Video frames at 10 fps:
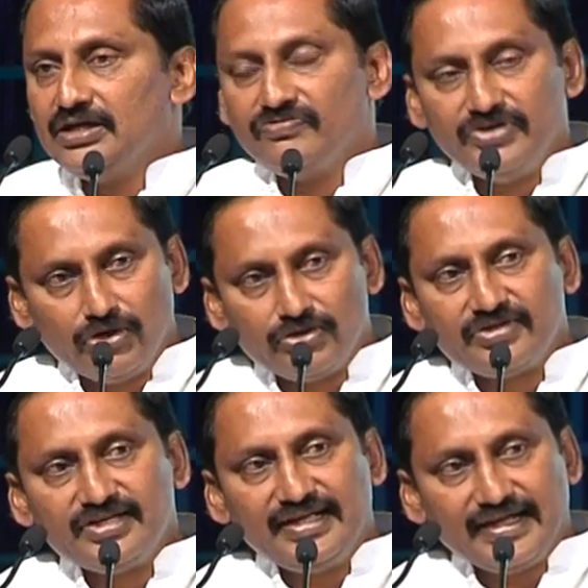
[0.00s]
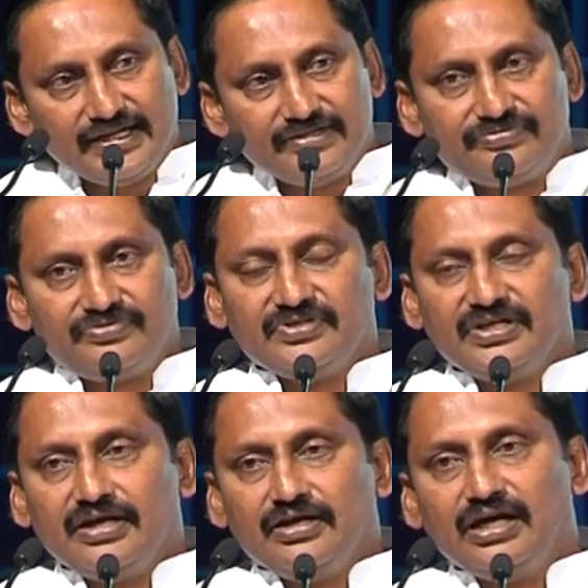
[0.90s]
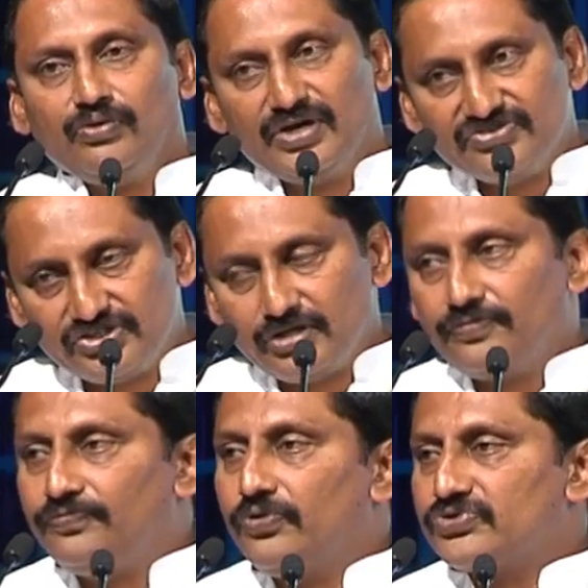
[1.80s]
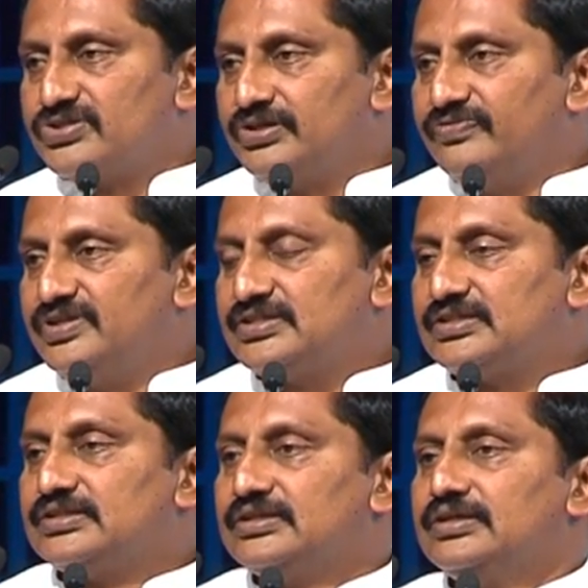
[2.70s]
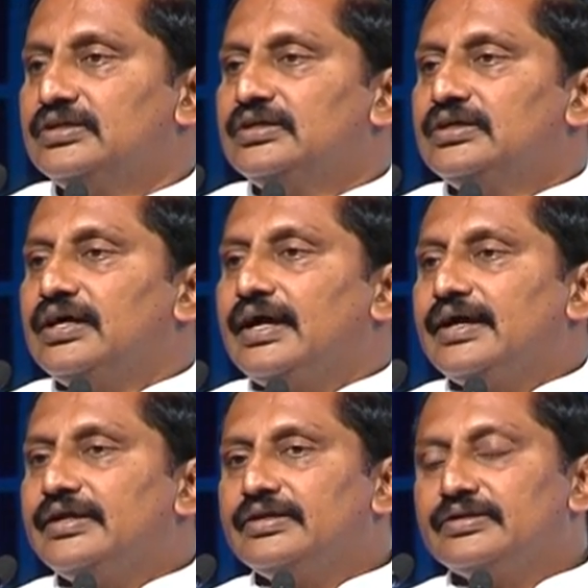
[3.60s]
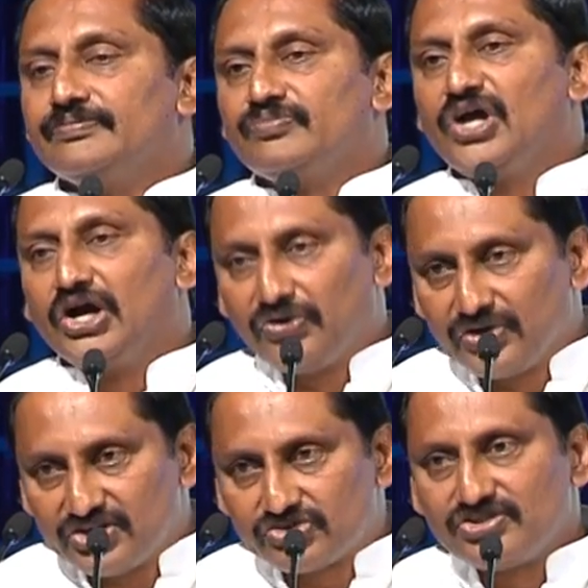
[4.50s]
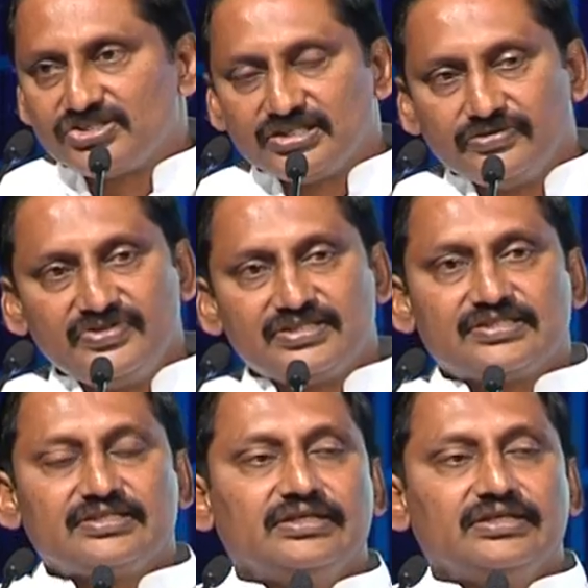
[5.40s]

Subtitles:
We already have a 104 service and Arogyashri service,